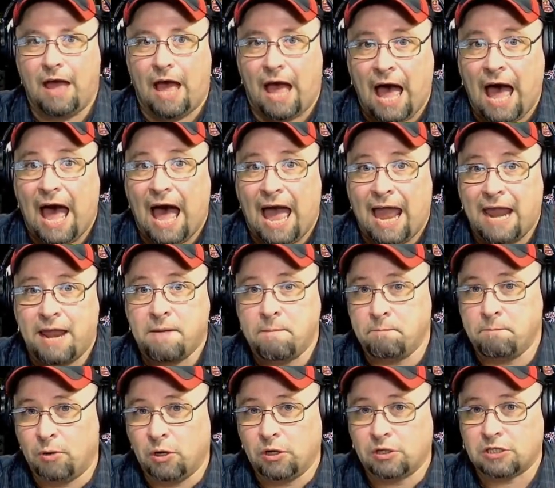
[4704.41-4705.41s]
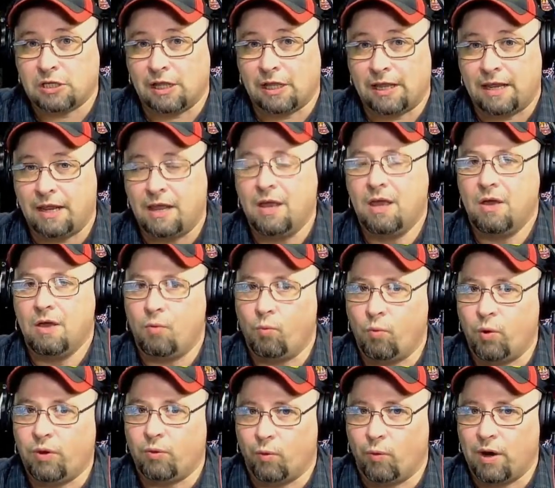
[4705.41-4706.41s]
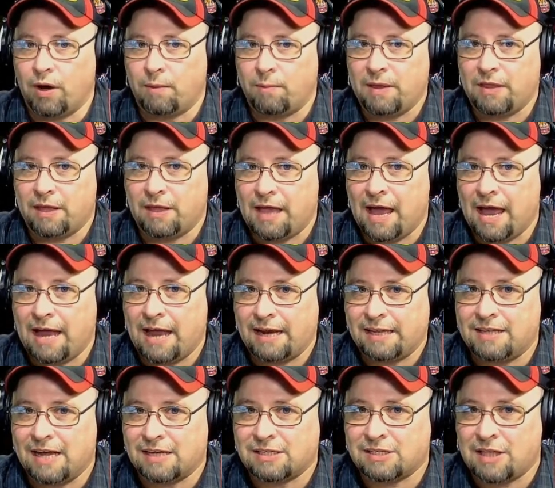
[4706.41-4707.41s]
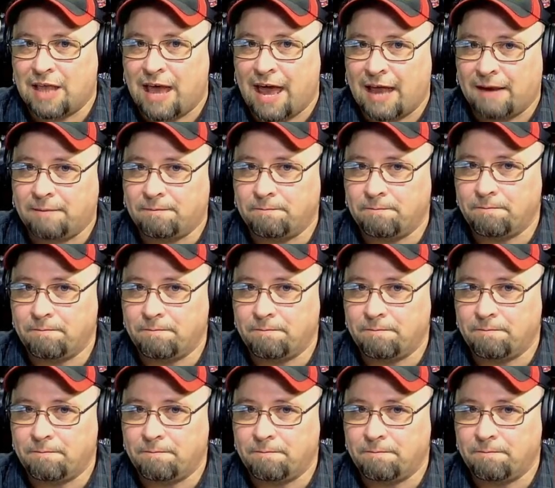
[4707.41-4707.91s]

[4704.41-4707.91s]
I personally wouldn't want to be the guy to test that,